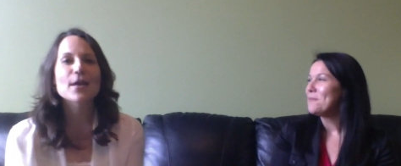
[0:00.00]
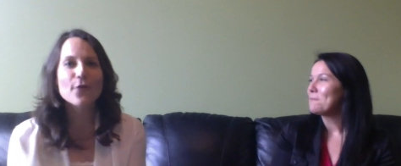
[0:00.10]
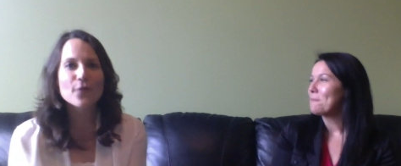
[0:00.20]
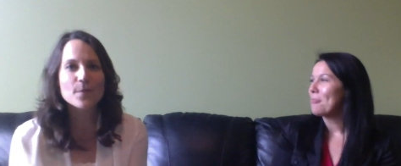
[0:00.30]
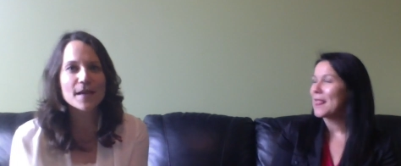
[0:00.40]
Speaker 1: you
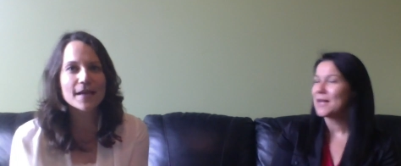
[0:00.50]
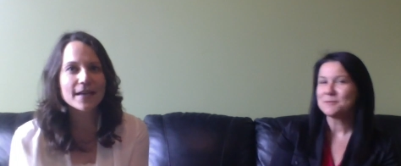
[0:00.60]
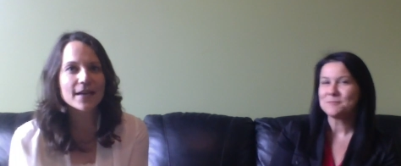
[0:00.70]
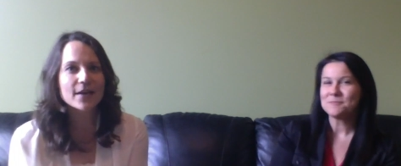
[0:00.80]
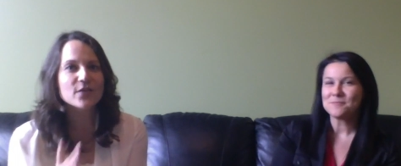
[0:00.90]
for being
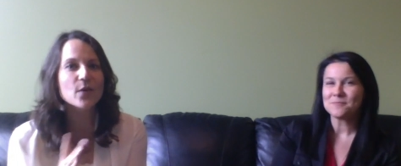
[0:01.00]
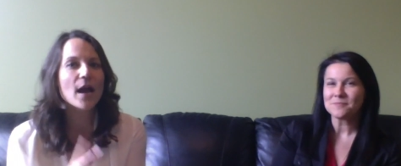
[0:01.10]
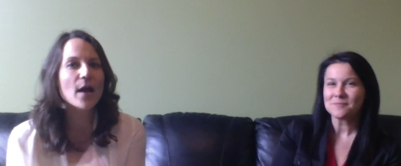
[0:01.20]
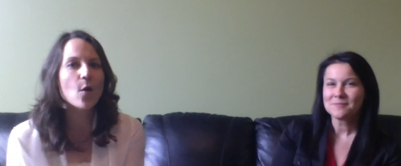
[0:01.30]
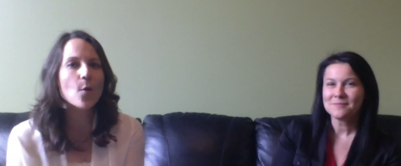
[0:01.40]
here. So I
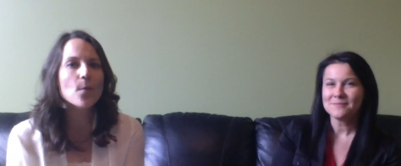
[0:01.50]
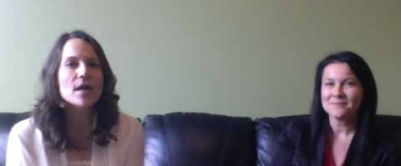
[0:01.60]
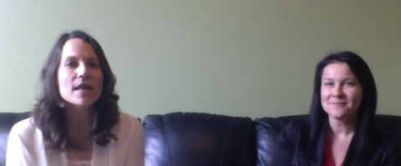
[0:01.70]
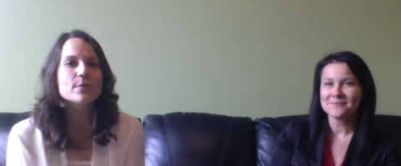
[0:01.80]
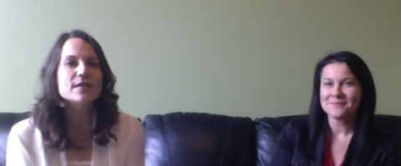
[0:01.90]
hope
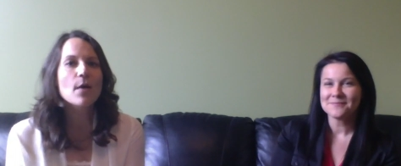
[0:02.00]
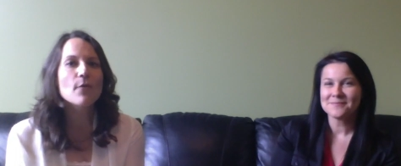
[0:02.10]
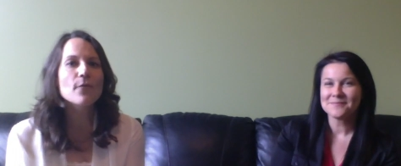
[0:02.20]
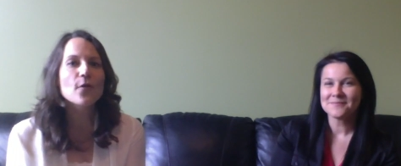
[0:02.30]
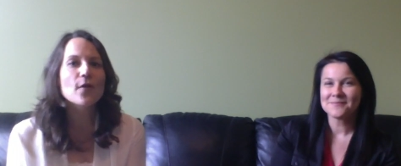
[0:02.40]
it was
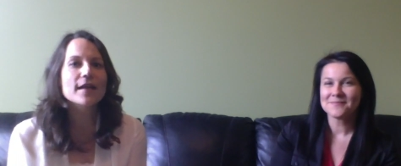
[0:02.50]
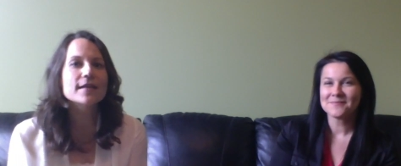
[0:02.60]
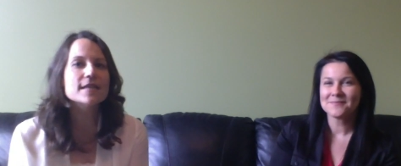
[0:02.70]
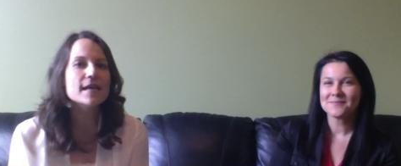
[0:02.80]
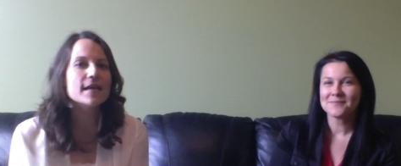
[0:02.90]
helpful. And
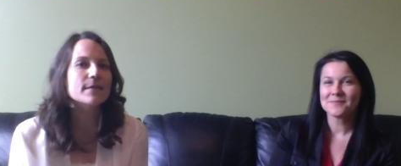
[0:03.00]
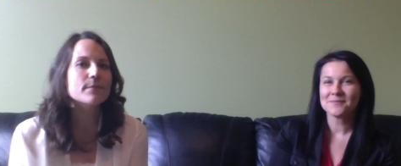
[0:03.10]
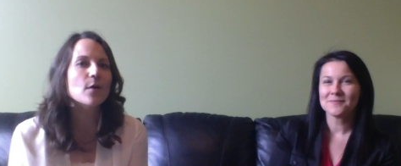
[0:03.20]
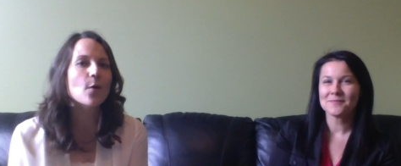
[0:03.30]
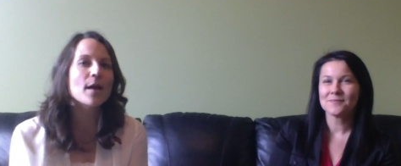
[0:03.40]

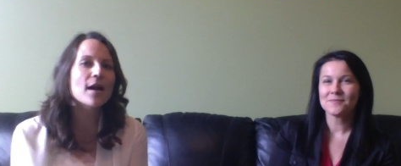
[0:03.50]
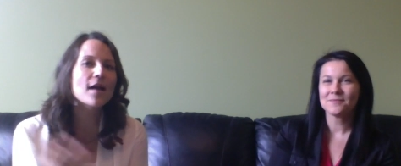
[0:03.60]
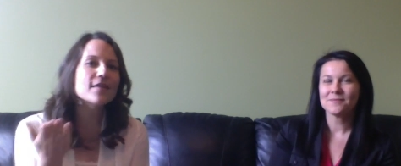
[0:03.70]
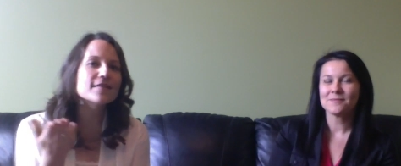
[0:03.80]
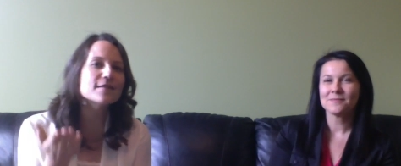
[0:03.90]
oh my God,
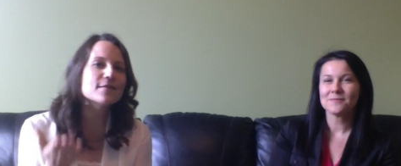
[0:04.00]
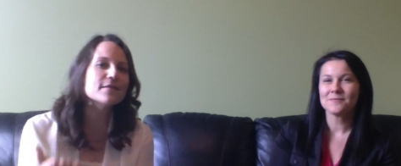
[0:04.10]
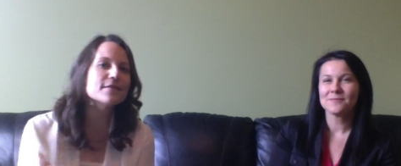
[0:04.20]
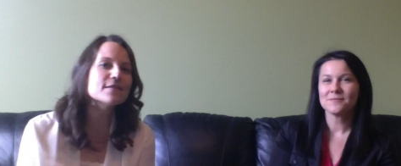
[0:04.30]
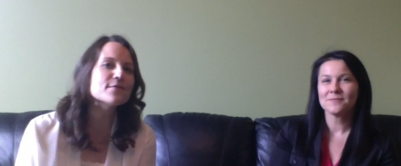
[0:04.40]
this
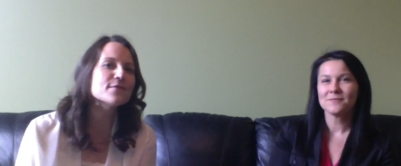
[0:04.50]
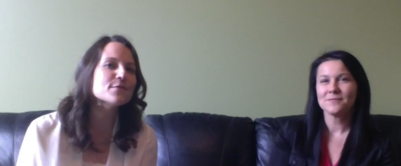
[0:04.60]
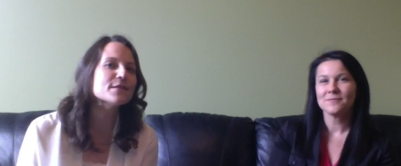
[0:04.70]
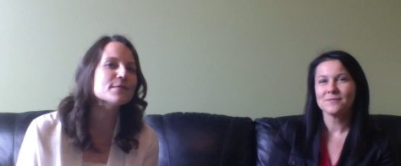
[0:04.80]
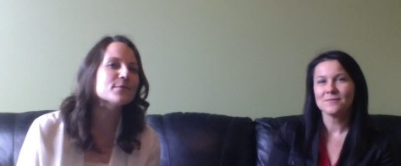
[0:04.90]
interview was
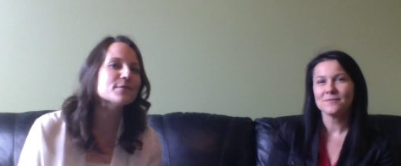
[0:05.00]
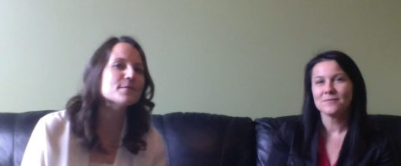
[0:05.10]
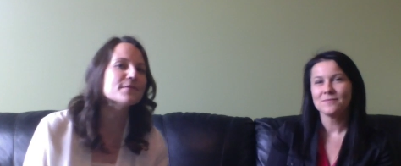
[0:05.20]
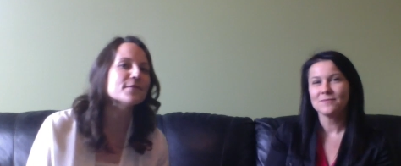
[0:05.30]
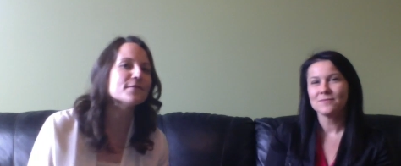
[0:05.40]
supposed to be
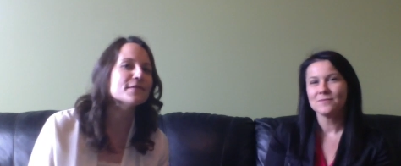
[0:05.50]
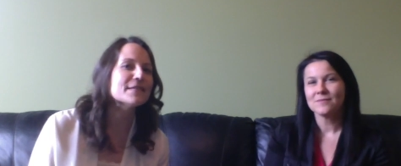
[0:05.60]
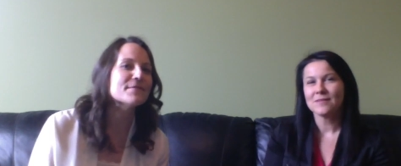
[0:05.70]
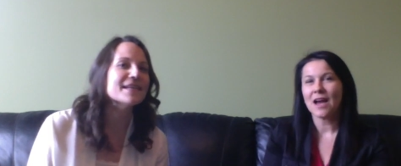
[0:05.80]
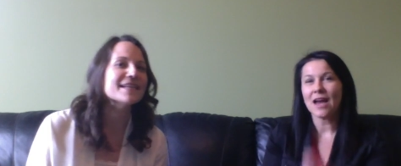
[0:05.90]
15
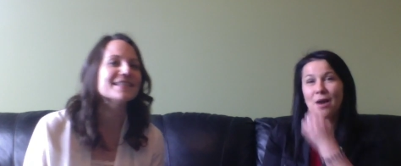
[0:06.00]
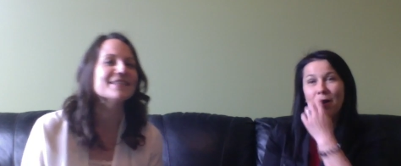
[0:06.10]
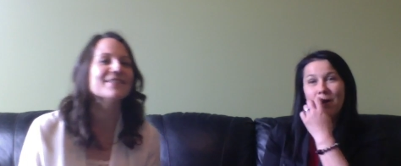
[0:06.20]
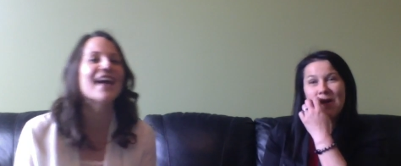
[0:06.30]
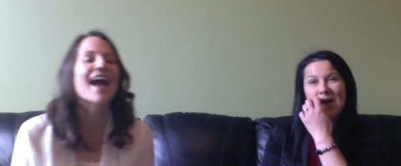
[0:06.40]
minutes. I know. So
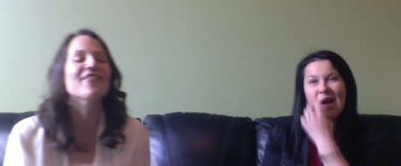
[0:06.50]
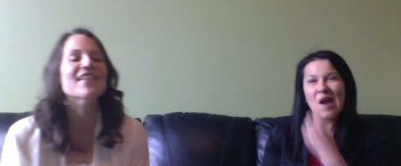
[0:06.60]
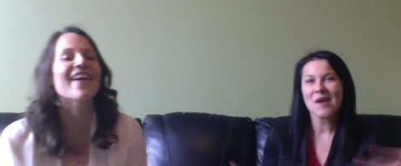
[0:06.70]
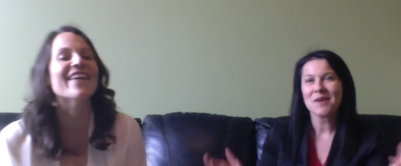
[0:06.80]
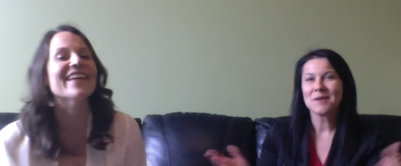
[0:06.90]
we're half an
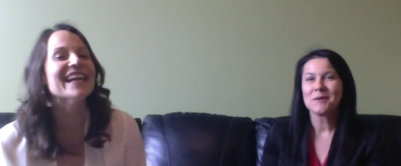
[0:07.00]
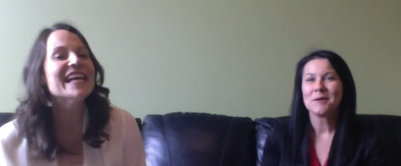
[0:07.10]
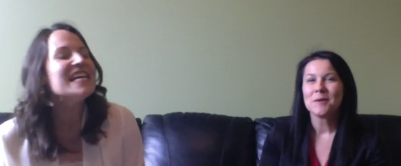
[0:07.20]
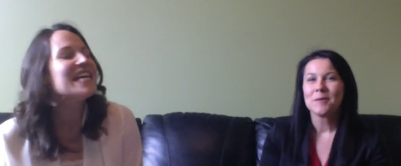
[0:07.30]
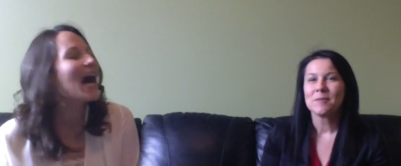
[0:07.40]
hour in.
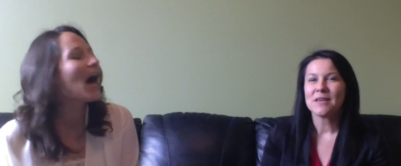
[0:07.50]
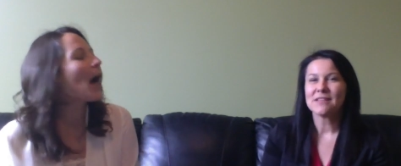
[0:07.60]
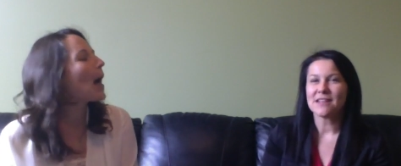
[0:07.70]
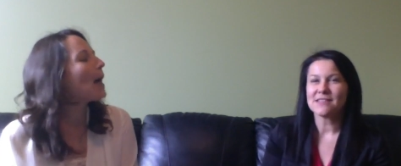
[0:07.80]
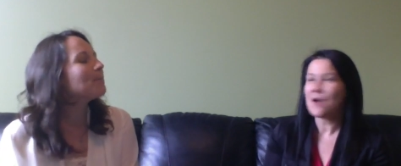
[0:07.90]
Because
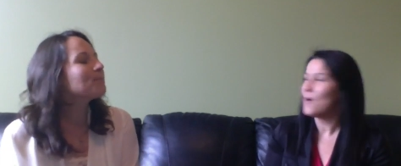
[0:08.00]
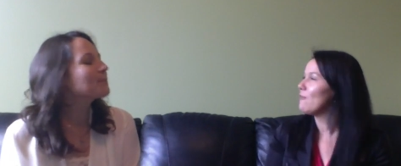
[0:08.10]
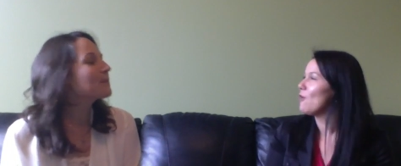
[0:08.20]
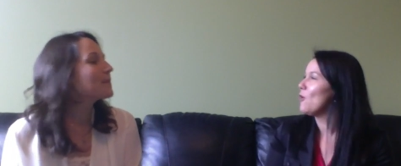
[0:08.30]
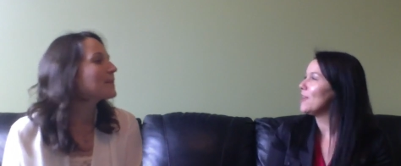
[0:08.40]
that's how I
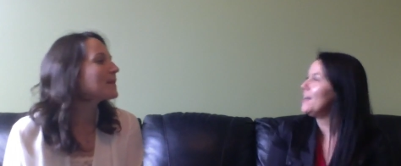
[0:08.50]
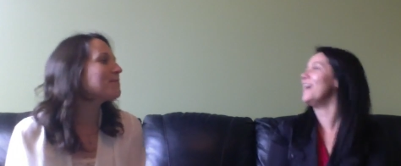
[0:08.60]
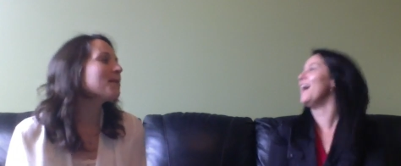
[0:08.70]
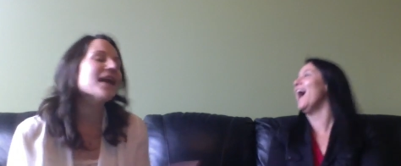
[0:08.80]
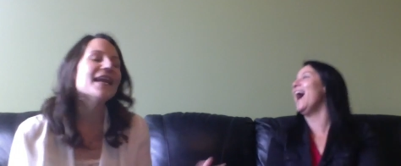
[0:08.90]
roll.
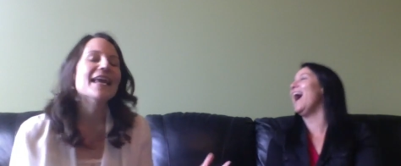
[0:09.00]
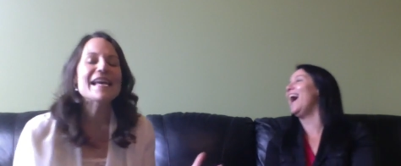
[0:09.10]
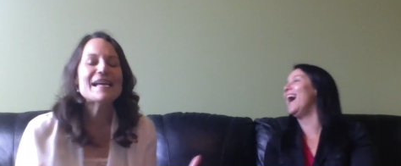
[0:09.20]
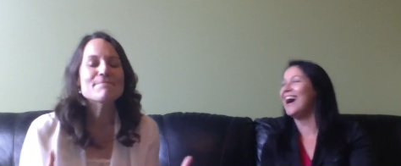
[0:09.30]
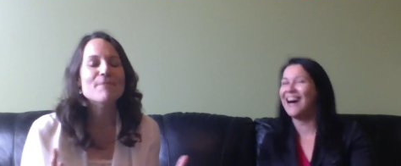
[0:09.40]

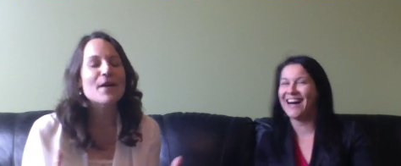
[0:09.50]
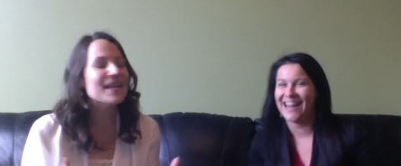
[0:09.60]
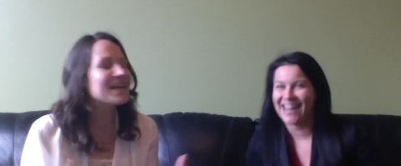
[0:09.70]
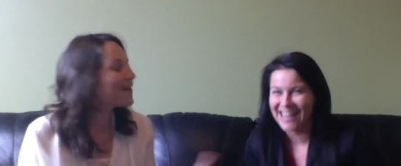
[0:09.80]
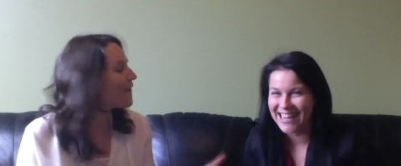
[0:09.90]
But
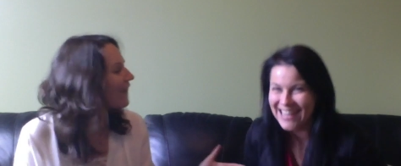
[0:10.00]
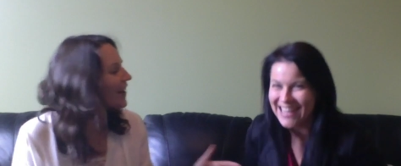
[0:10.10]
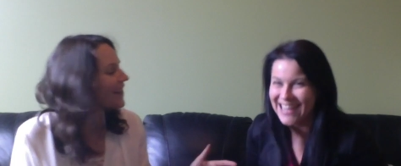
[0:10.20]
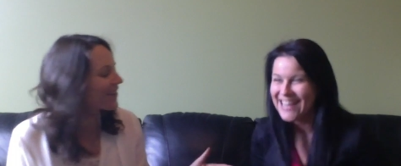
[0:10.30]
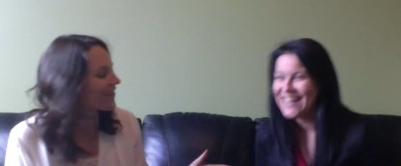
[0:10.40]
you know what,
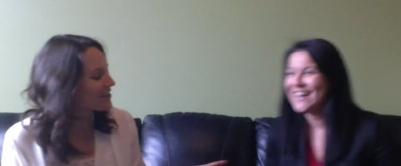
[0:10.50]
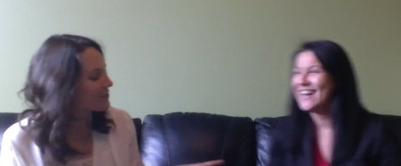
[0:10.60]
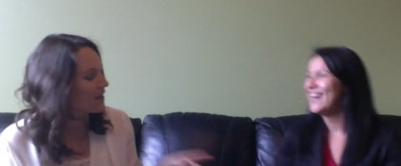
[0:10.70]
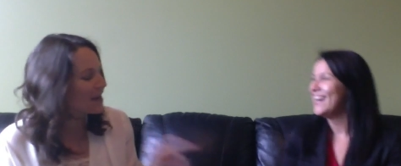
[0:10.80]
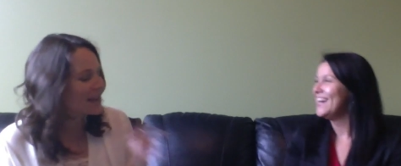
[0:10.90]
though? What's
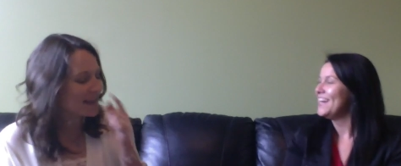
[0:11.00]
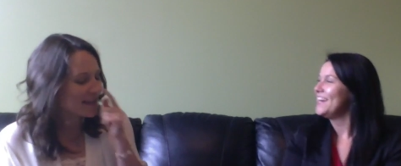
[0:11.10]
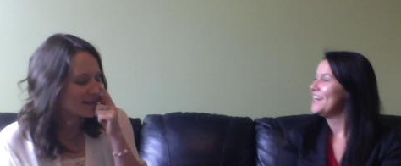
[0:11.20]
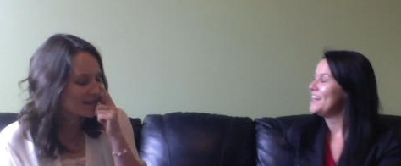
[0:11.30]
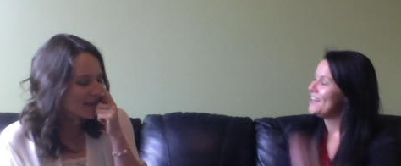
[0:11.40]
funny
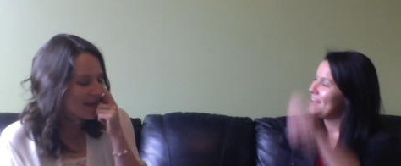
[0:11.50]
is